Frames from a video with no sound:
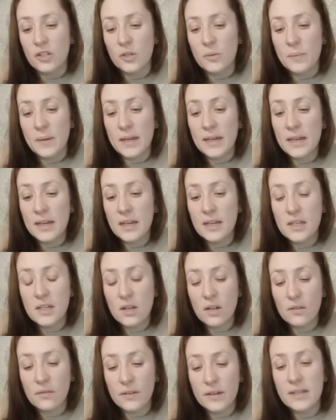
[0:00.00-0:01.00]
To be near
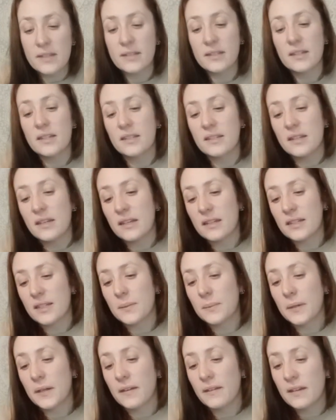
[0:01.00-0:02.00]
dolphins is an
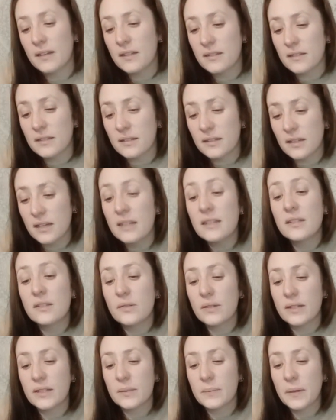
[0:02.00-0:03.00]
experience
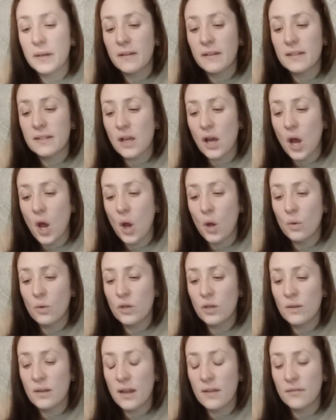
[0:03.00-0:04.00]
is to experience a
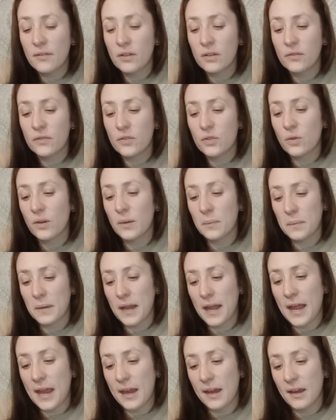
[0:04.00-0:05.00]
whole new level of joy
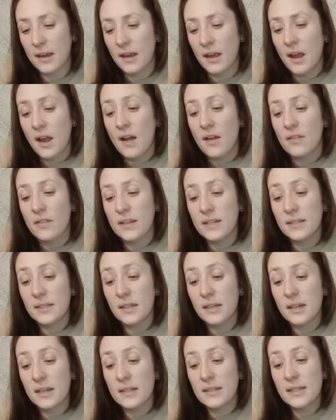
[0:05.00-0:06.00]
play.
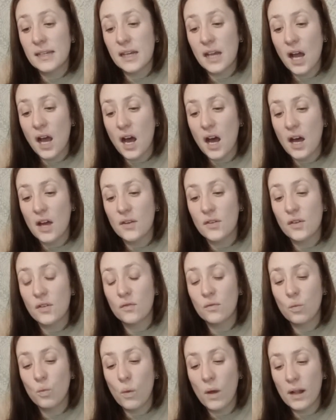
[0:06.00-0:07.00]
This is a card
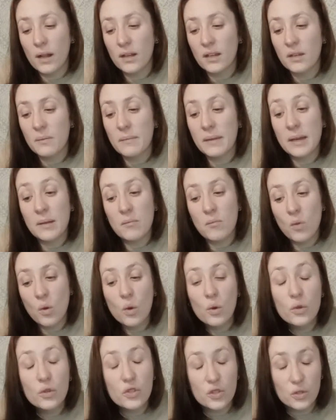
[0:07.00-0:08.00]
of welcoming
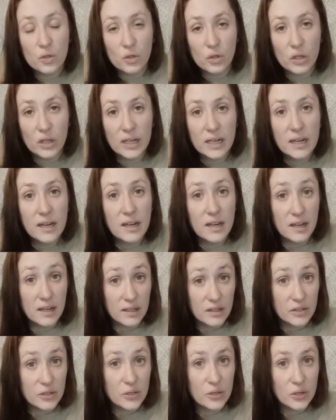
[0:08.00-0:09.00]
more joy
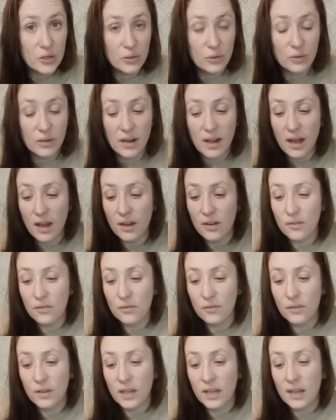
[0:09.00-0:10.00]
into your
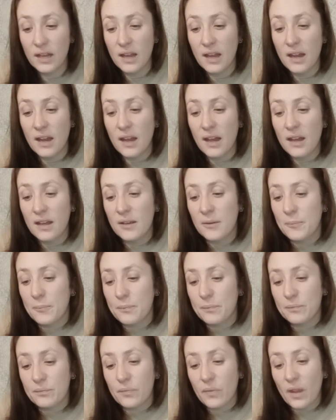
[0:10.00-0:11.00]
life.
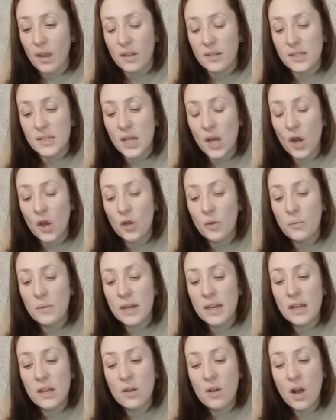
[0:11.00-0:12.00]
To
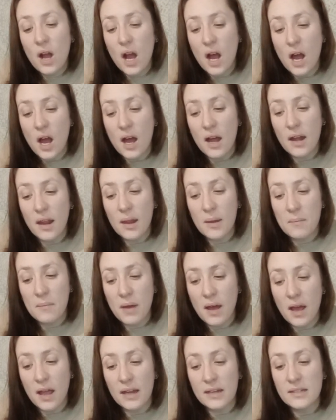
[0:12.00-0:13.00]
opening your heart
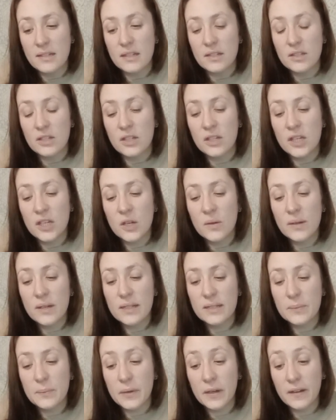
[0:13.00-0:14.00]
and mind to new
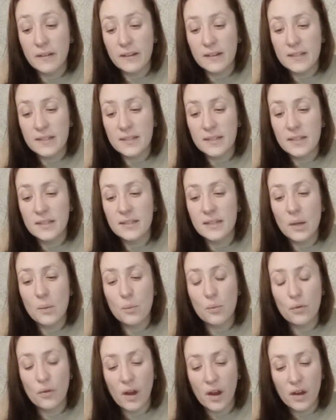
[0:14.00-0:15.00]
experiences
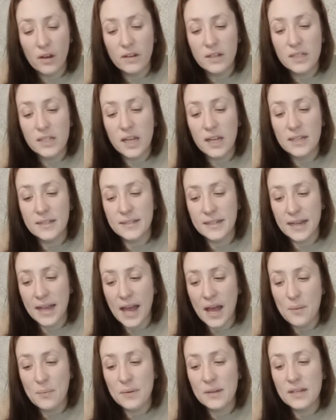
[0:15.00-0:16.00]
and
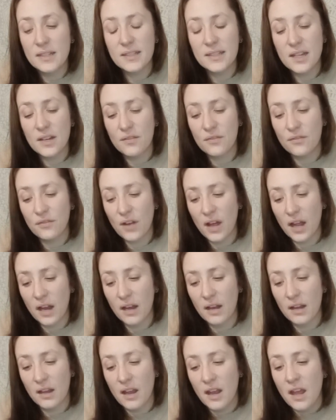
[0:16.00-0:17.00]
prioritizing happiness and
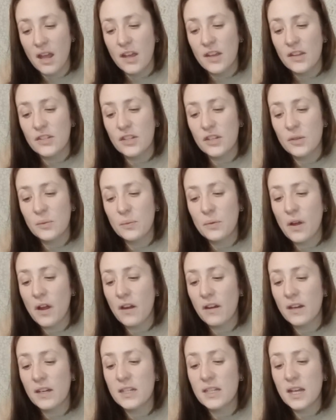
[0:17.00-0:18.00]
fun to
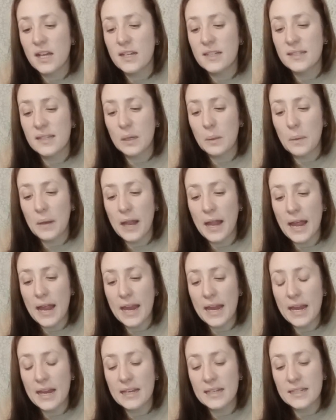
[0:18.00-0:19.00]
prioritizing
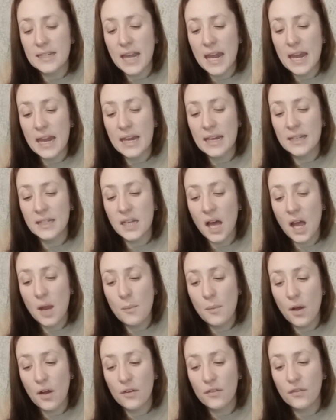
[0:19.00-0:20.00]
play and taking
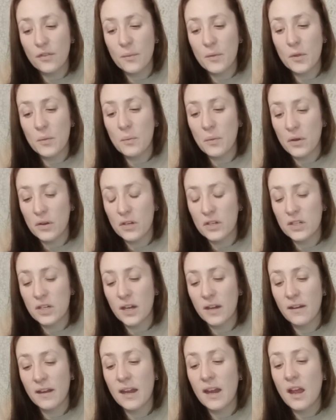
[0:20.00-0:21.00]
time off from the
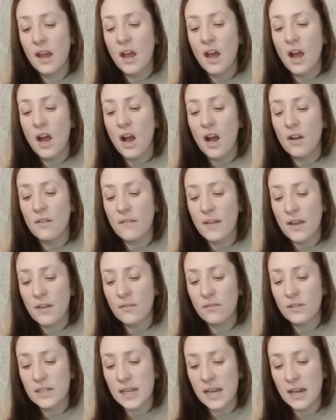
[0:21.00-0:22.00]
monetary of
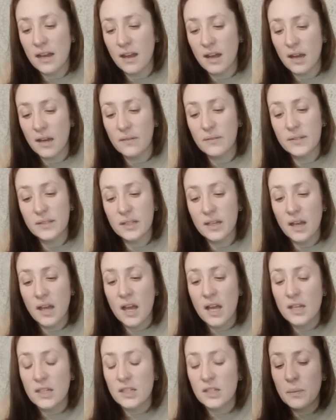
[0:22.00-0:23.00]
everyday lives,
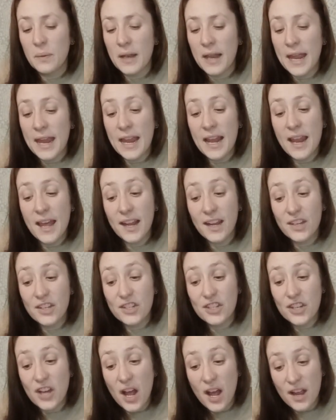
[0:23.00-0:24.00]
to play like a
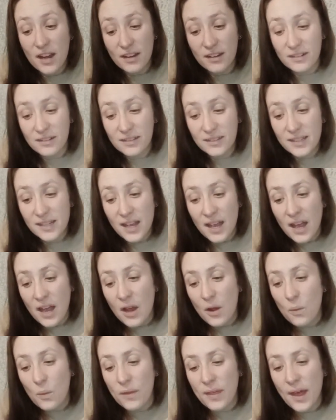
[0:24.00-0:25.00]
child
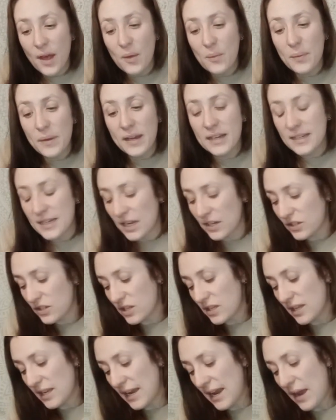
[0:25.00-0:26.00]
without being
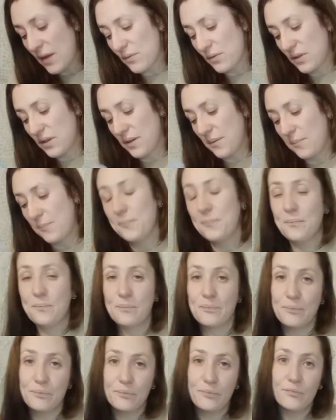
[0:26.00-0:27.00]
attached to the outcome.
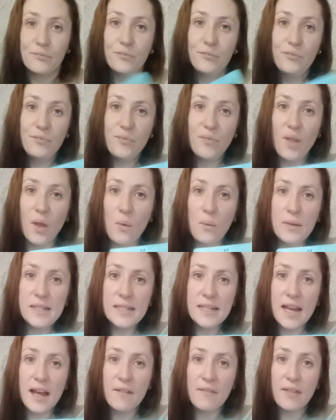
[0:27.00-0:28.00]
And we
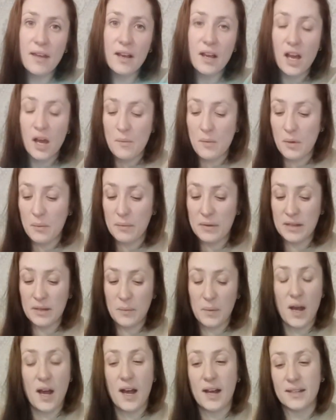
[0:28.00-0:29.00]
did have that come up in
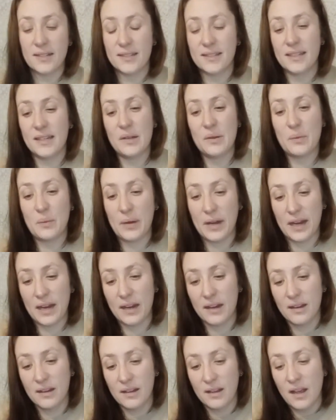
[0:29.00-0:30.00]
the past, didn't
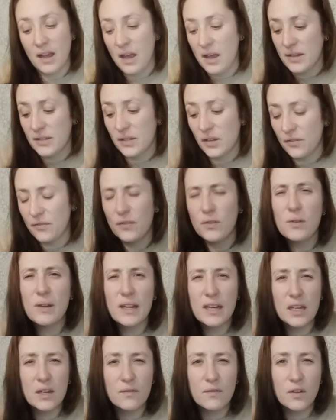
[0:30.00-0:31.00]
we? So I feel
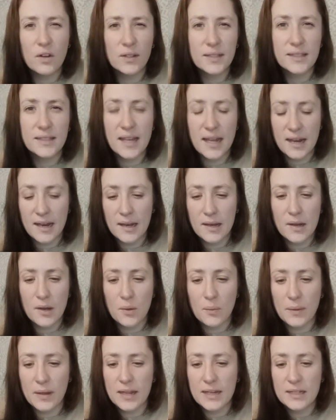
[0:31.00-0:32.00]
like you've lost that a
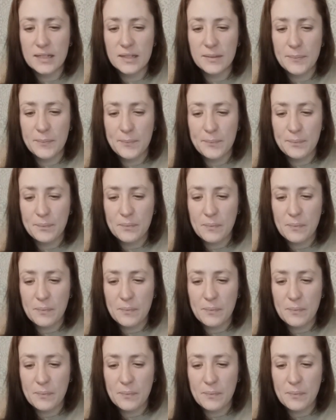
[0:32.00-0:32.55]
little bit.